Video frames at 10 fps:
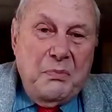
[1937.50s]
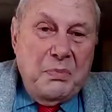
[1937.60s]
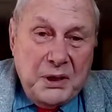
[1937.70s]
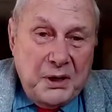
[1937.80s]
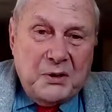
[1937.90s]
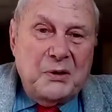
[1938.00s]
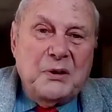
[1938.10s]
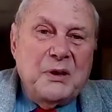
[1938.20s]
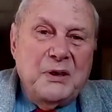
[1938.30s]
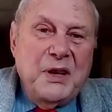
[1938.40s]

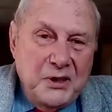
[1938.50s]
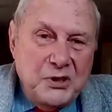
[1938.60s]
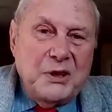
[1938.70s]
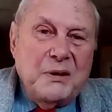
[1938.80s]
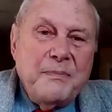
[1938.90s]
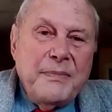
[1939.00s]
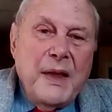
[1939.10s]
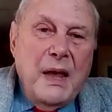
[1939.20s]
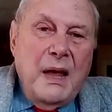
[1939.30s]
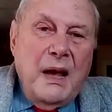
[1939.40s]
political nation.
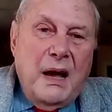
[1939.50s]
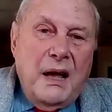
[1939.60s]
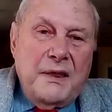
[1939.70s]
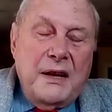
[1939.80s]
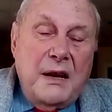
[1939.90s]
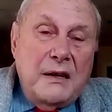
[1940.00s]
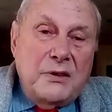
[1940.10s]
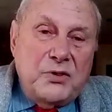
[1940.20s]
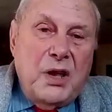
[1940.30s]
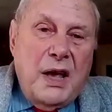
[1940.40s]
That
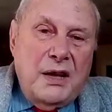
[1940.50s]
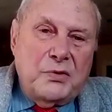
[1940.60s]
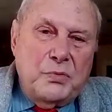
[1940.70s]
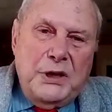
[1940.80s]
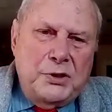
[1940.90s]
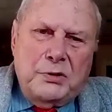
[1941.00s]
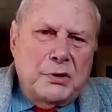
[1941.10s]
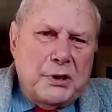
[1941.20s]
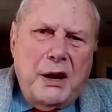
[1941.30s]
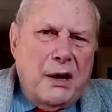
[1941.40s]
it has a regional
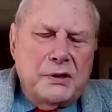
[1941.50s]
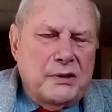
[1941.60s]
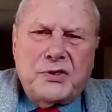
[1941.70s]
character.